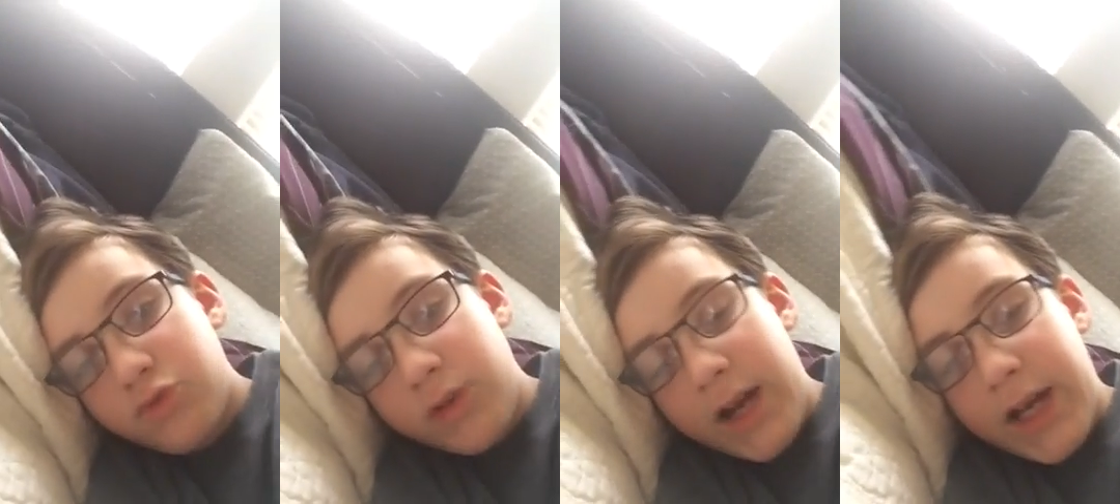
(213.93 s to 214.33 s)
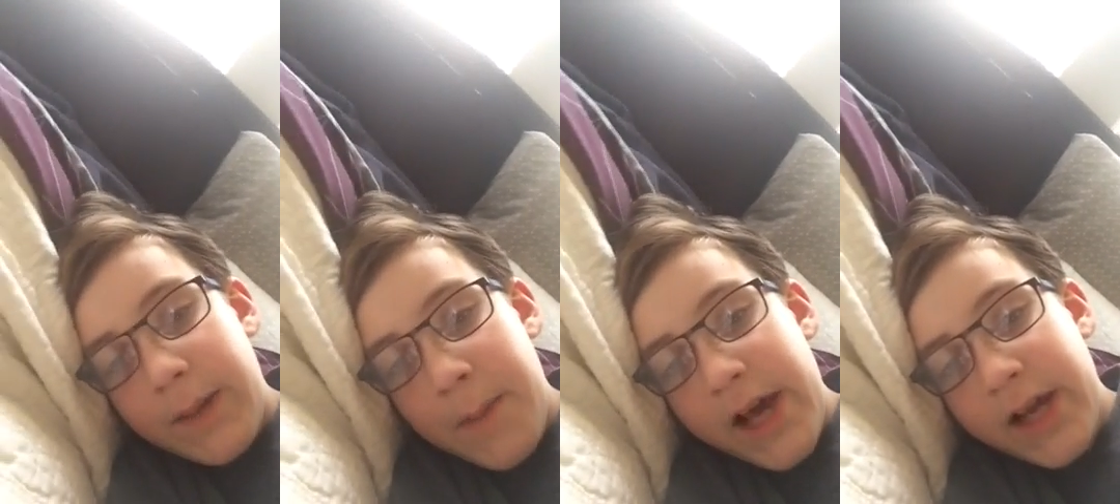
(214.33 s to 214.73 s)
not
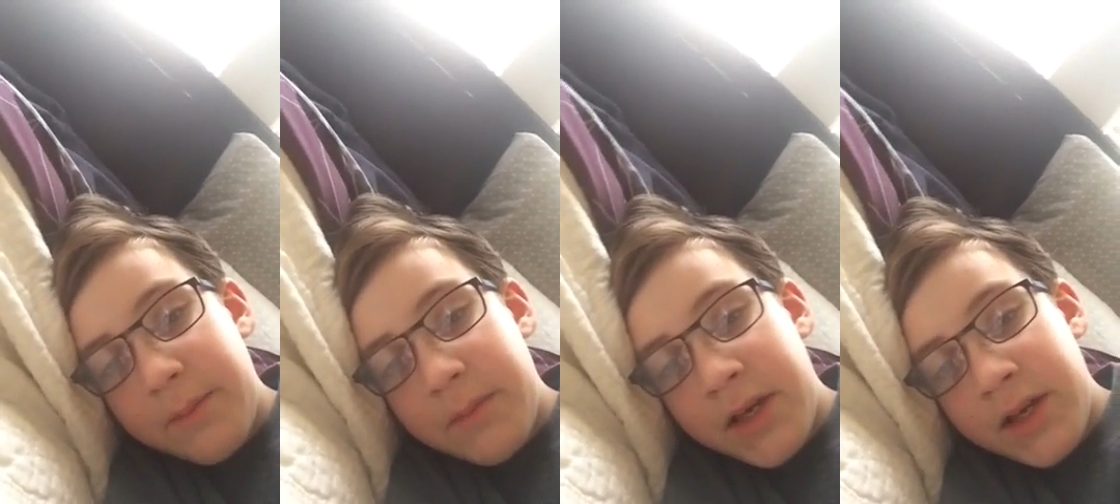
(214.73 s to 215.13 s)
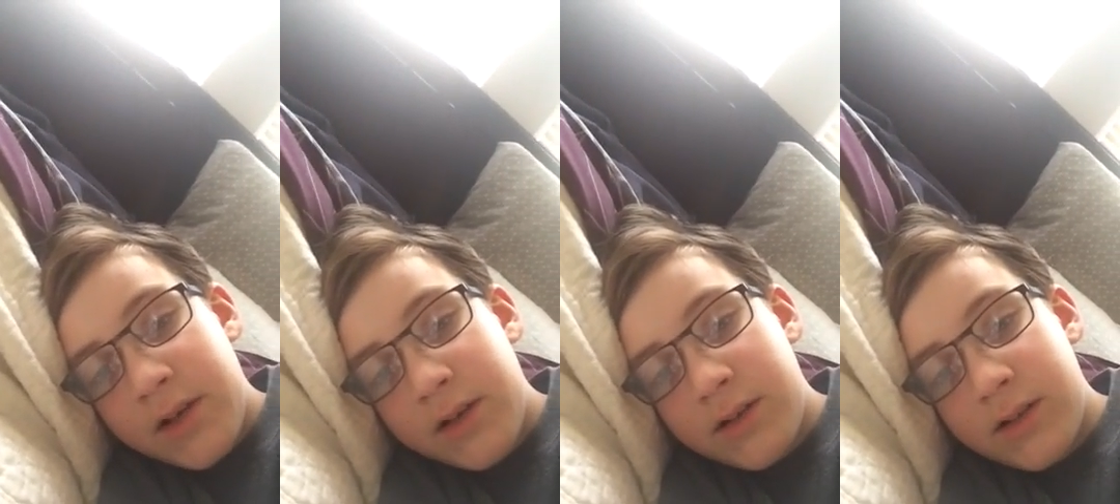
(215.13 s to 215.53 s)
get mad at
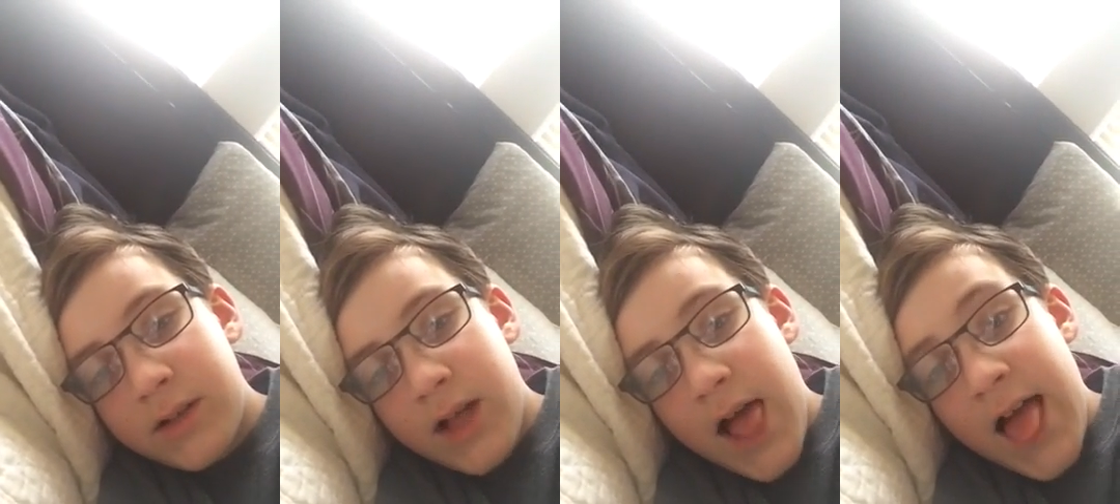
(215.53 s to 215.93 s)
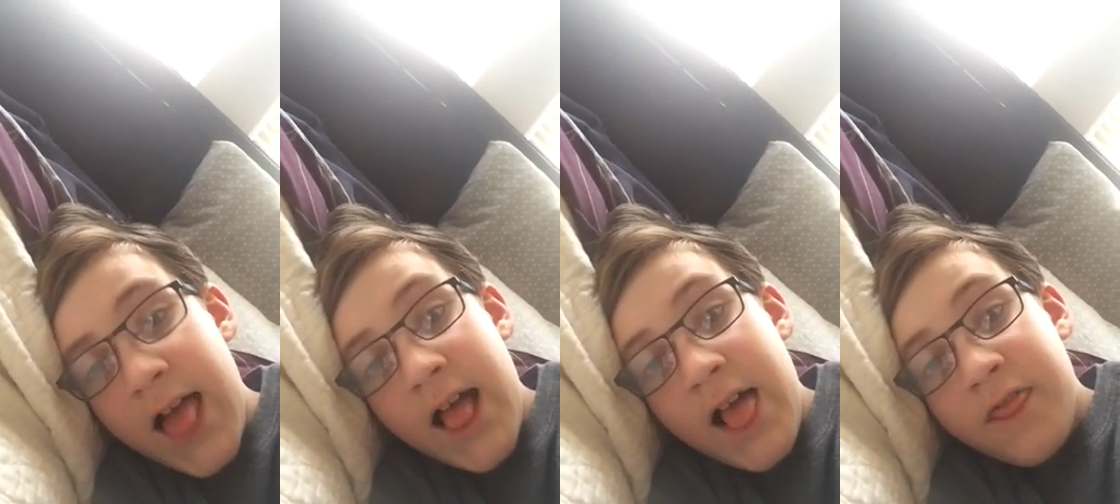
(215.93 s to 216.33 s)
me.
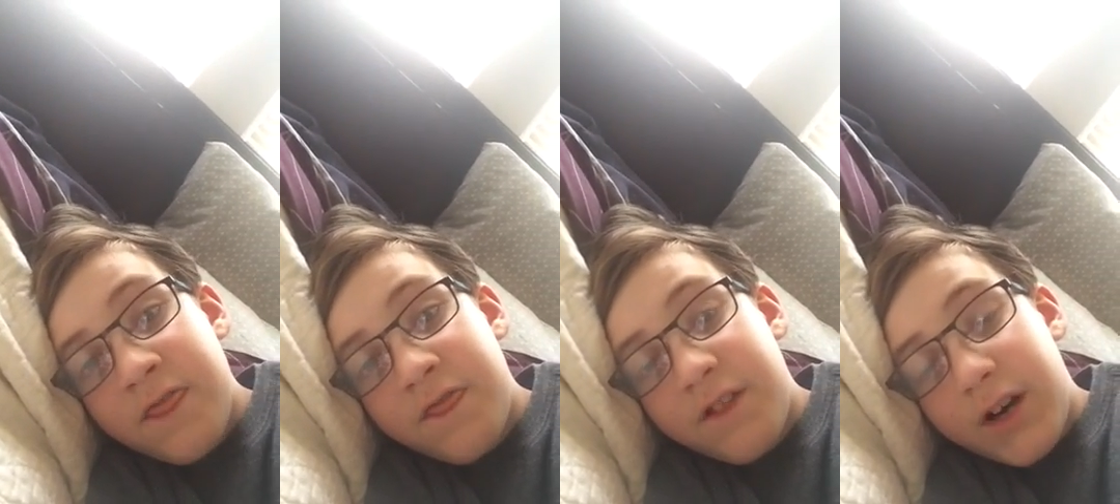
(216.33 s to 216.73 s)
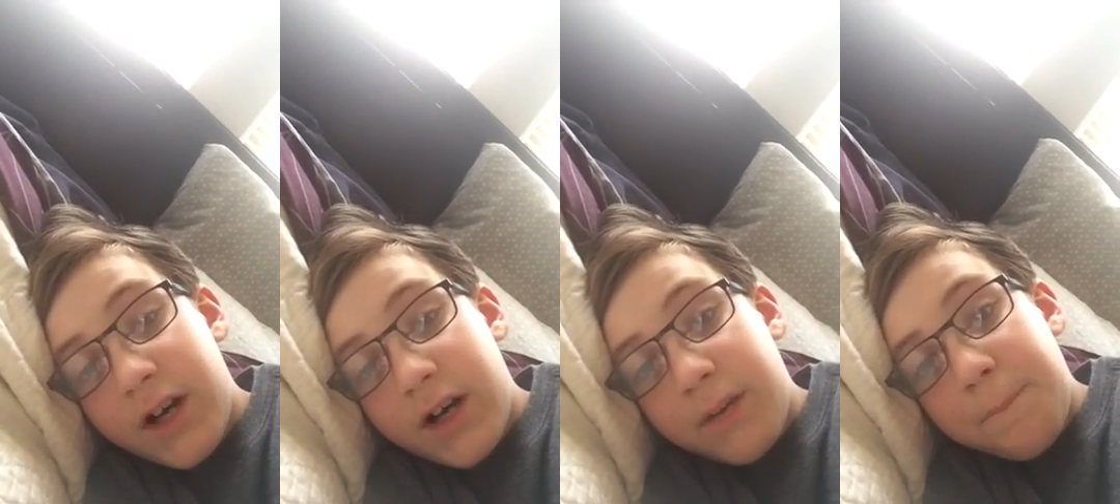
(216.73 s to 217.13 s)

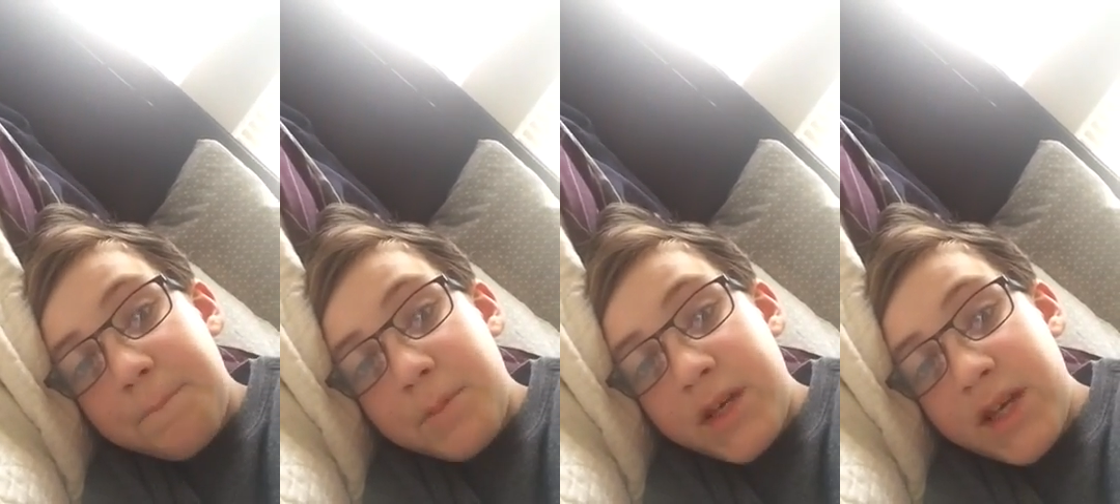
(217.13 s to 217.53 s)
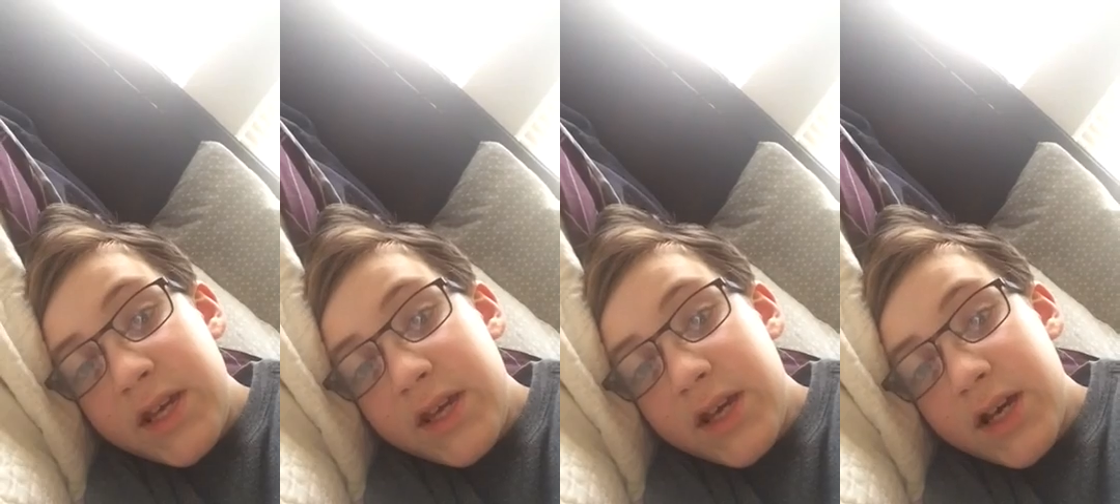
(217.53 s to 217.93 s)
The
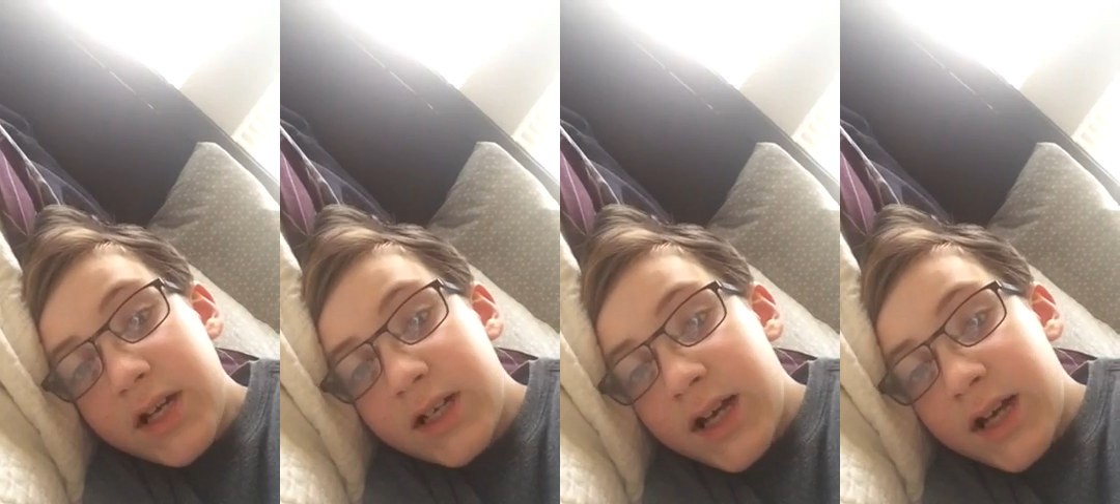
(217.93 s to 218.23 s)
PS2.